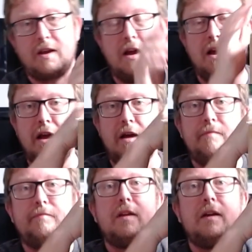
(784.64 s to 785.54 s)

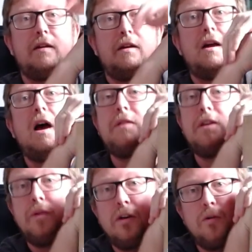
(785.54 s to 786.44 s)
I'll be
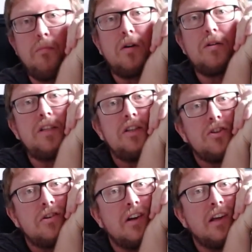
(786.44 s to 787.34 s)
doing an unboxing
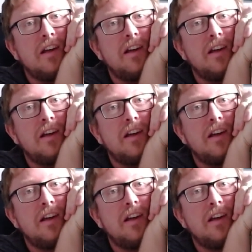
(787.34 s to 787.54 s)
shortly.